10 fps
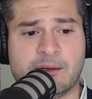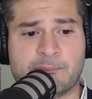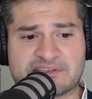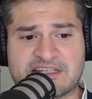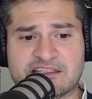
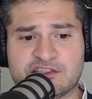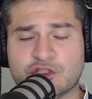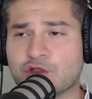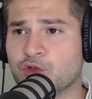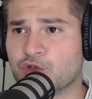But then you
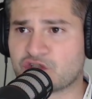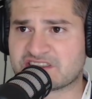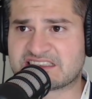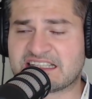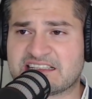lose on
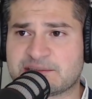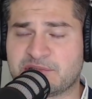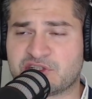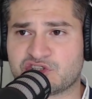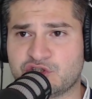senators
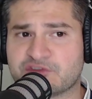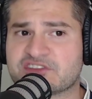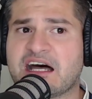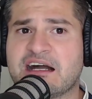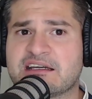because you've
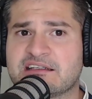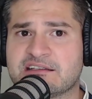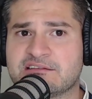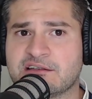targeted